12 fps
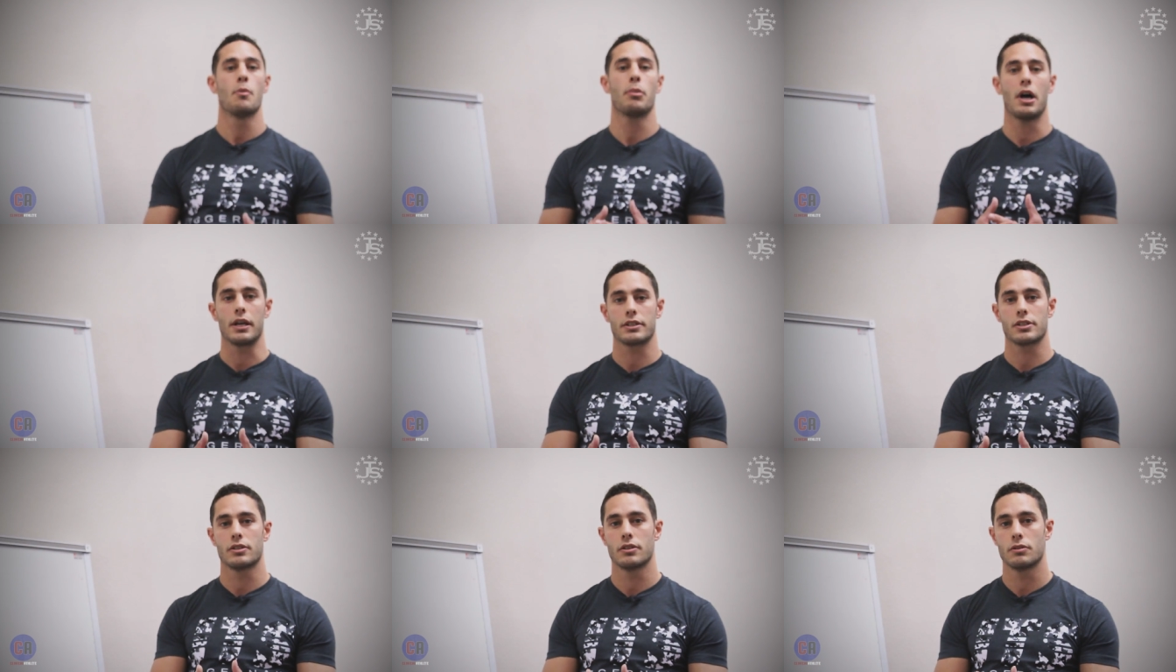
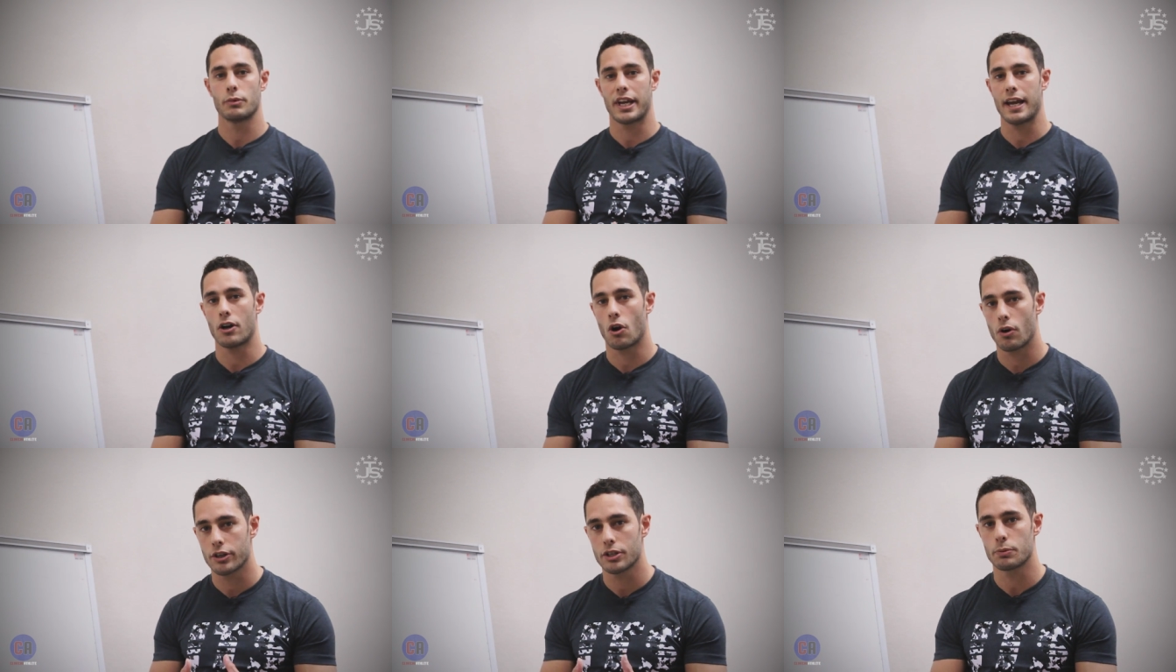But we can't
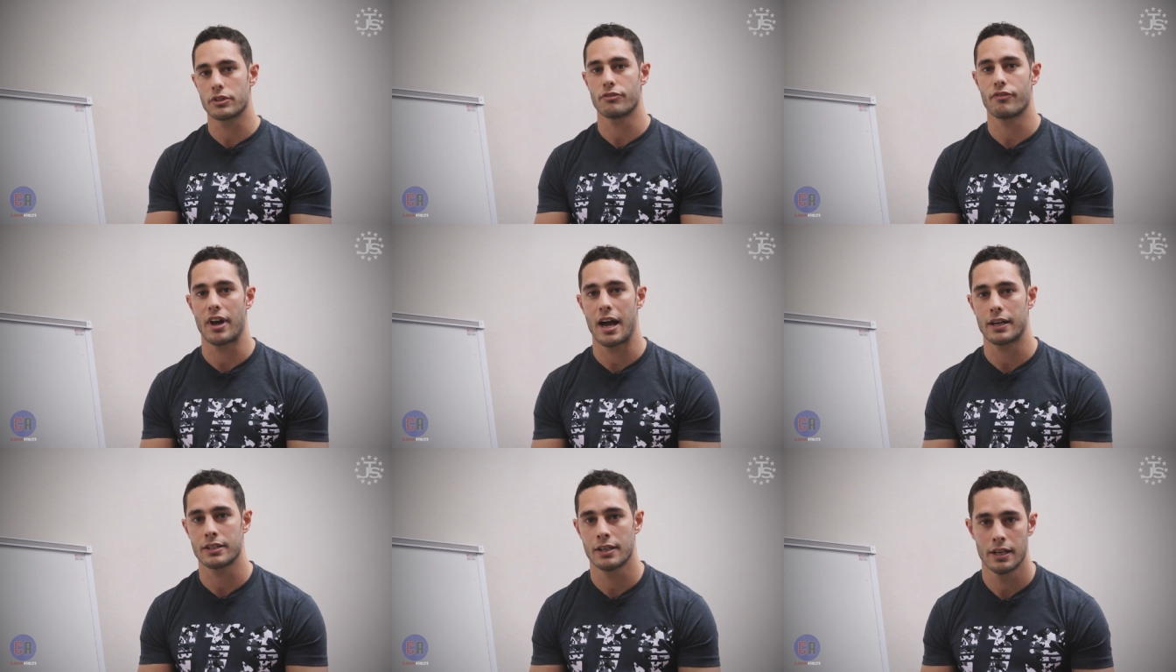argue with the
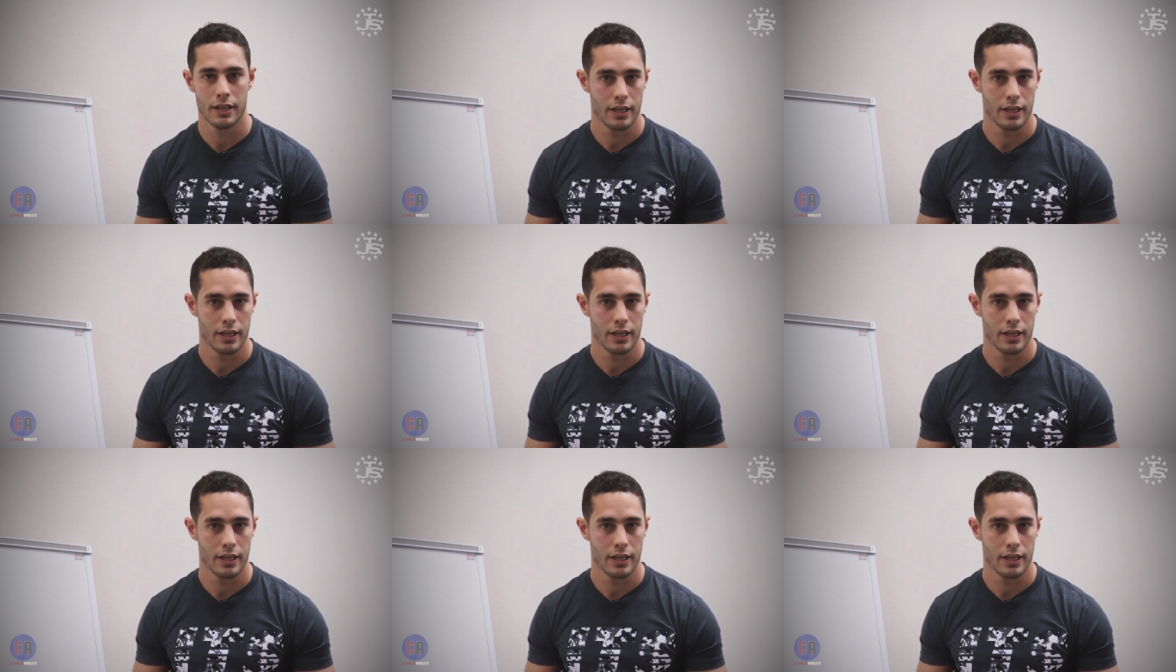fact